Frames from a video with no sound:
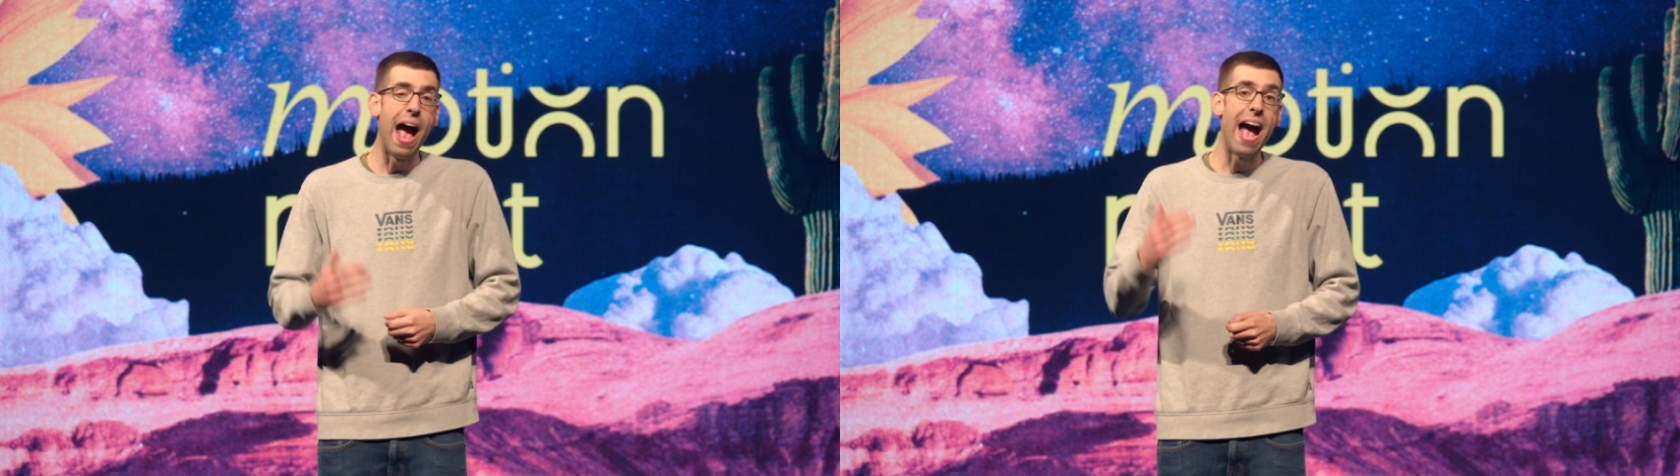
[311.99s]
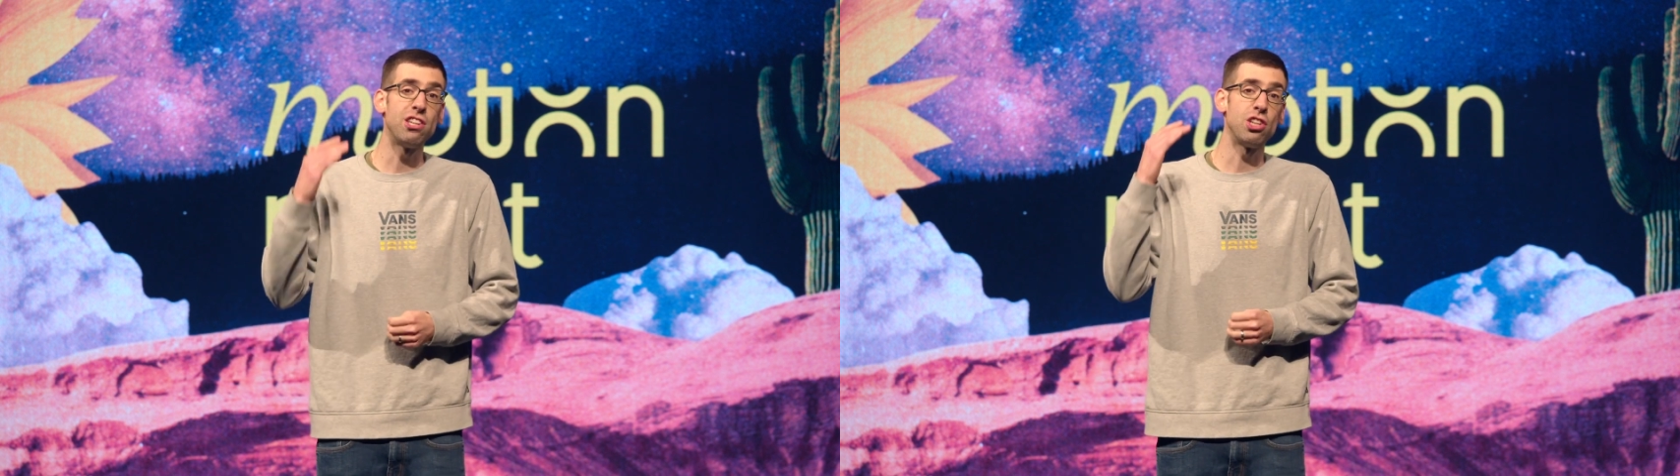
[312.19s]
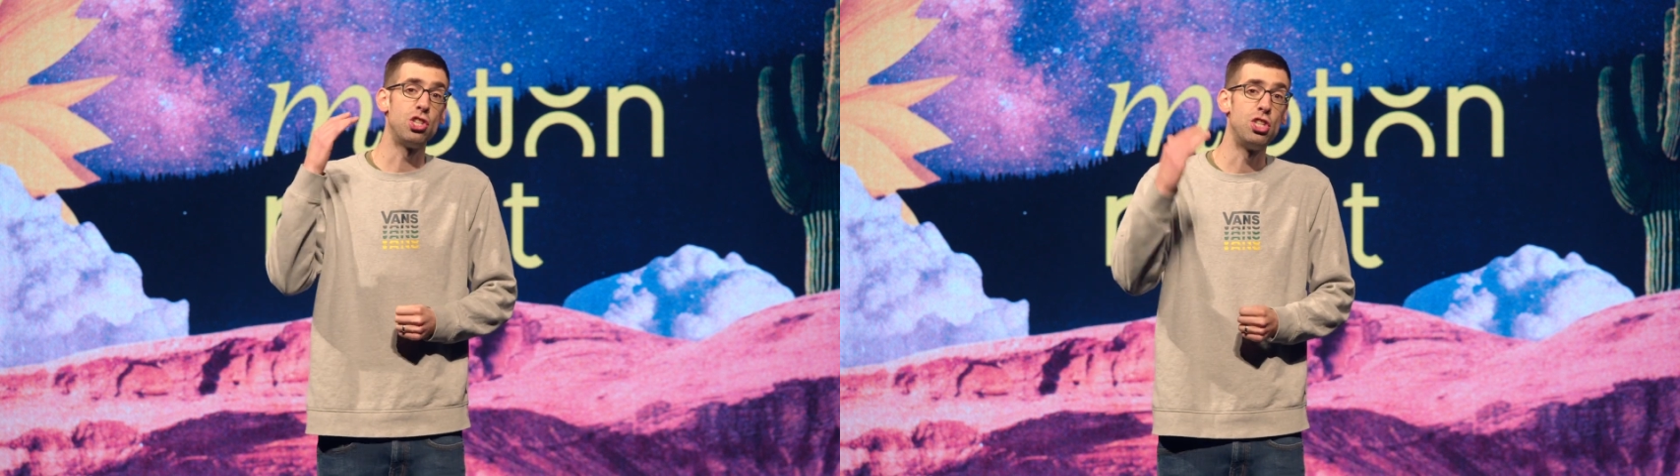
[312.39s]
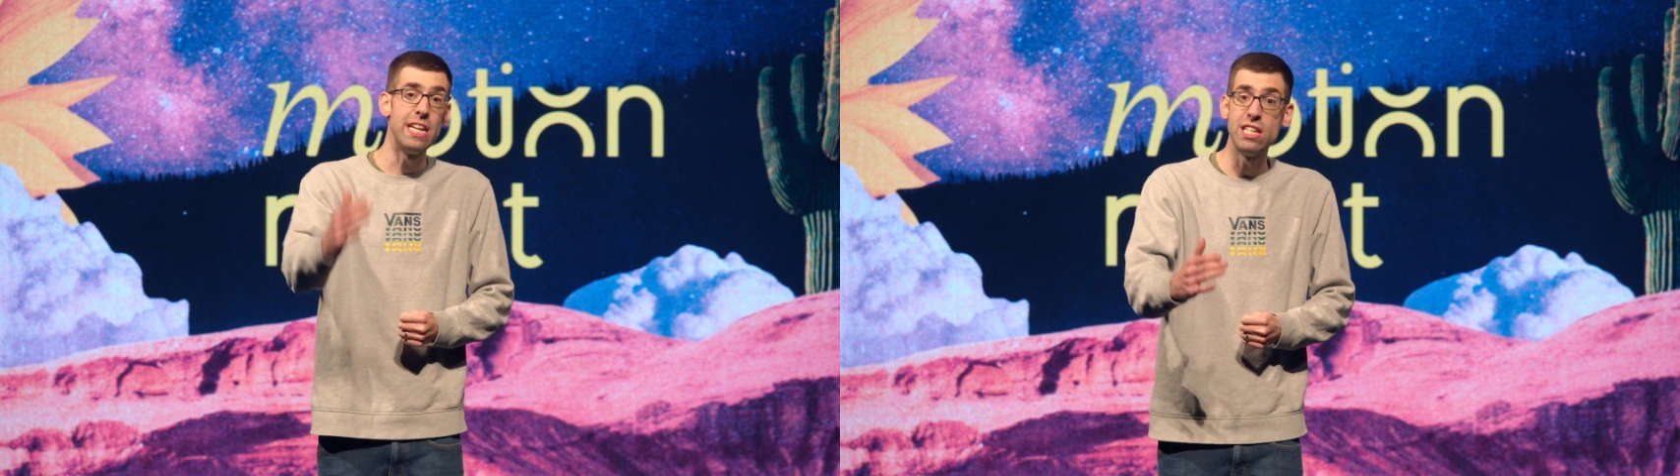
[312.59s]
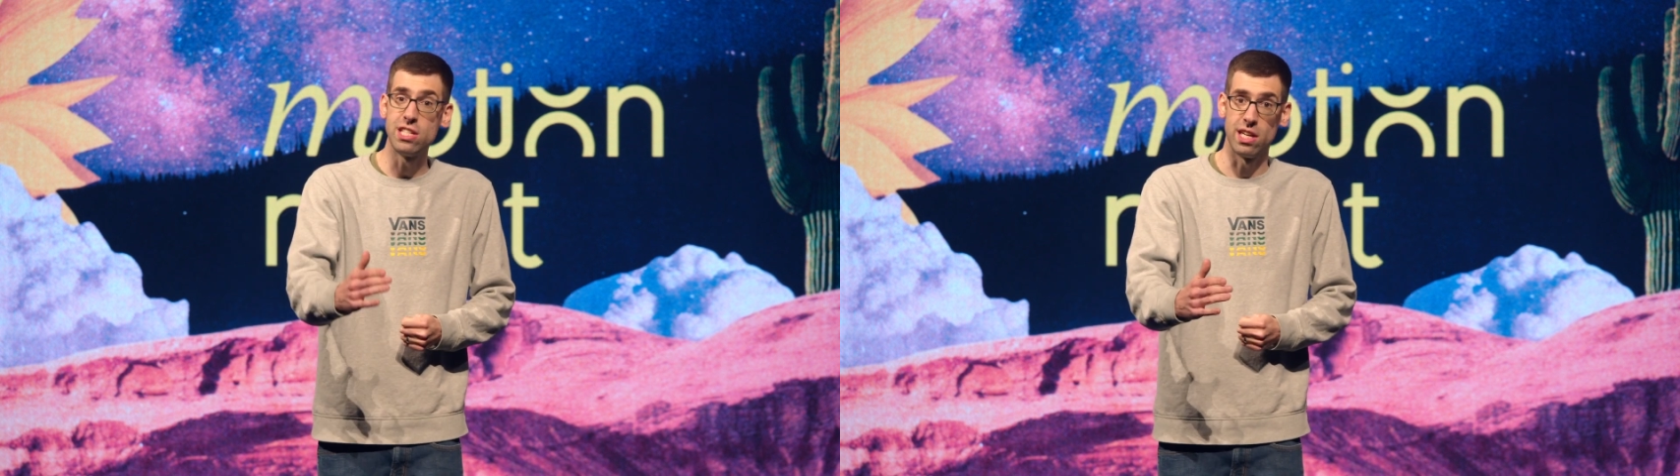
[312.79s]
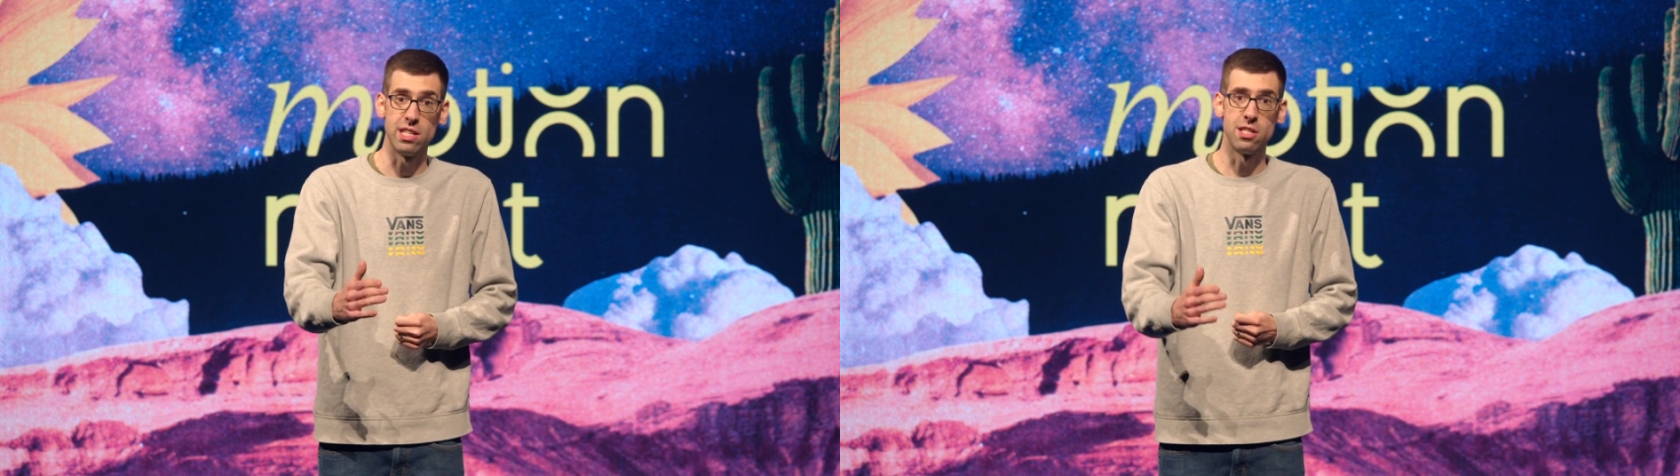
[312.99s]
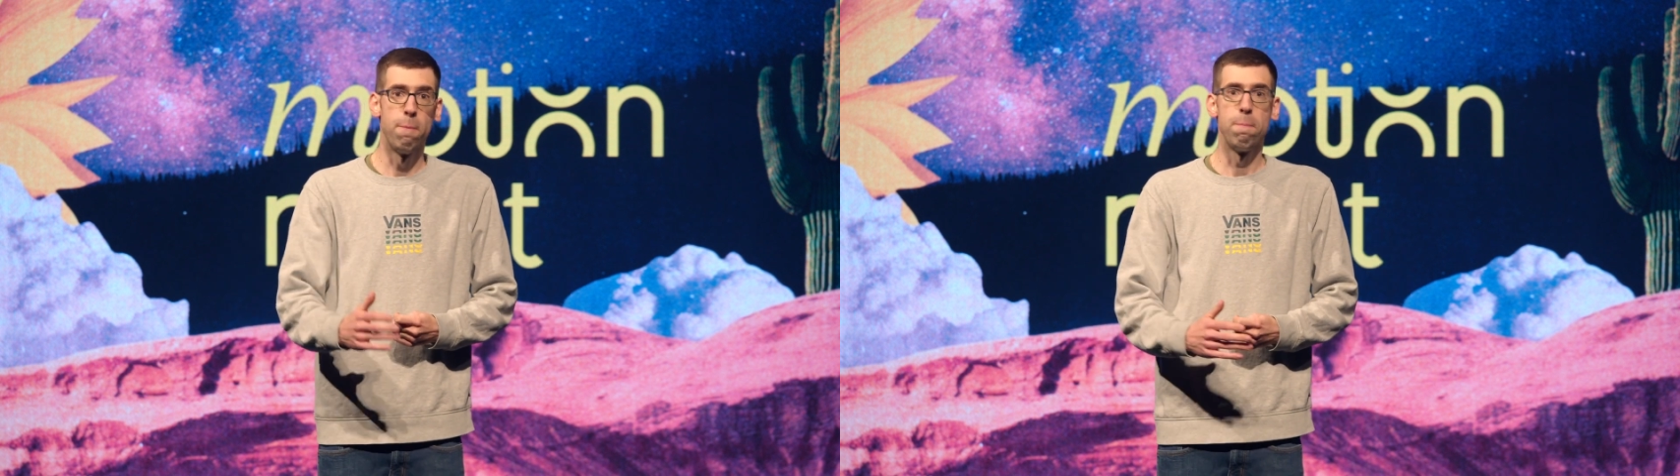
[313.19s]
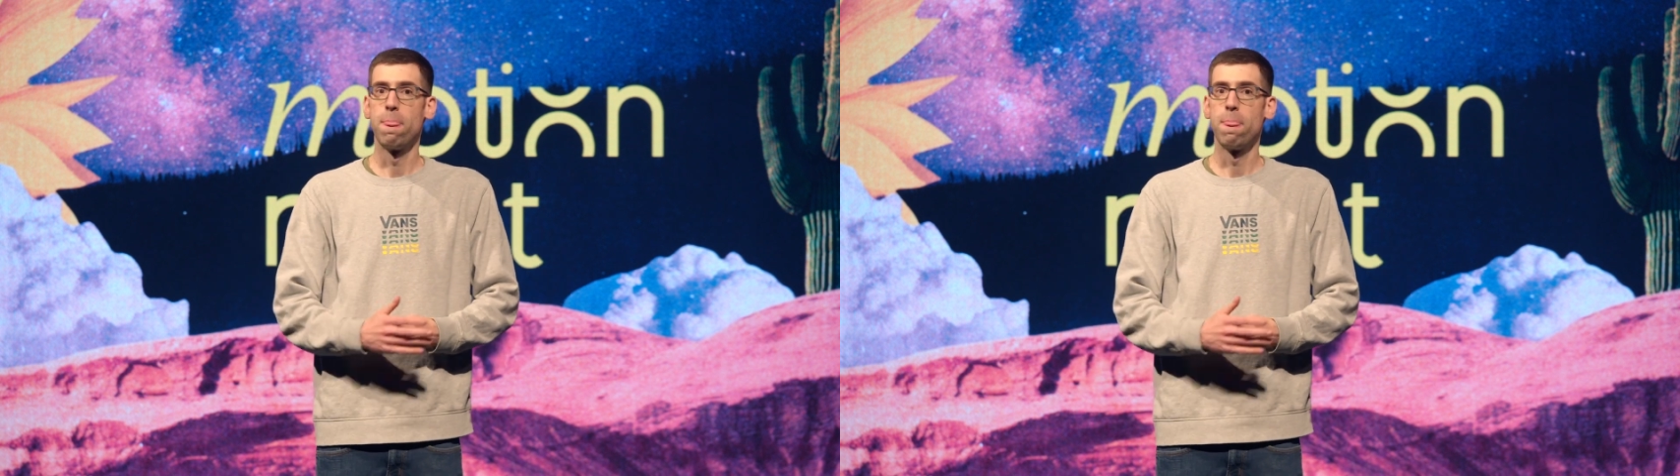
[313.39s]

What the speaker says: Ask Jesus